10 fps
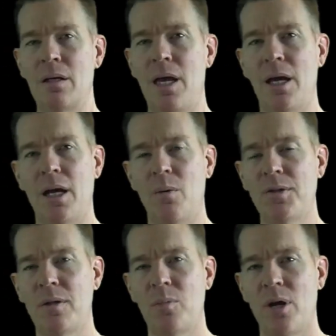Yeah, I
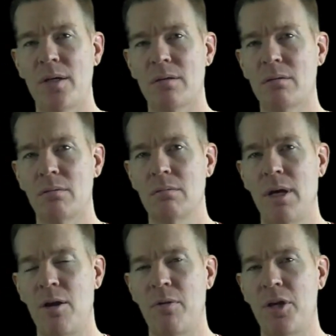wasn't impressed.
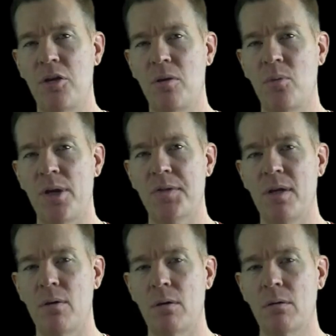I don't think you're impressed
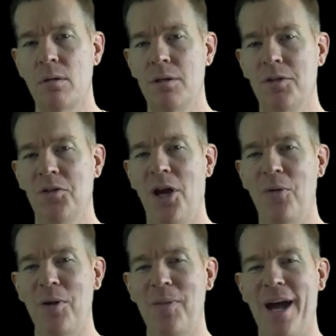either. So I
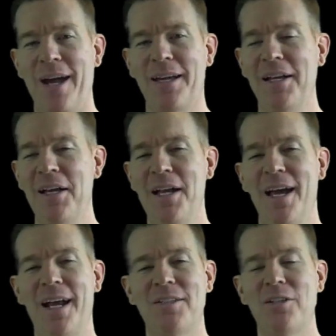went back
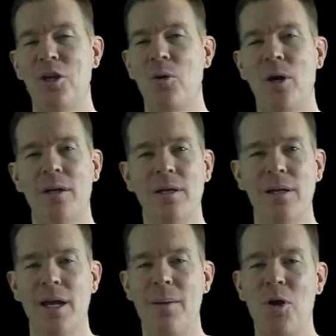and I said, you know what?
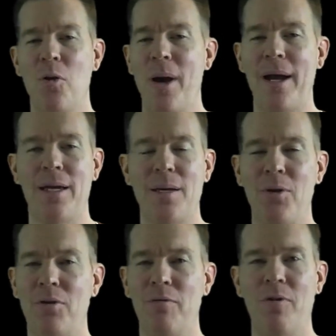I'm gonna go back and give
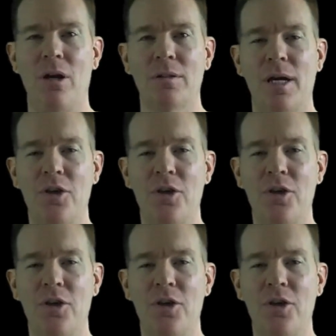me the default.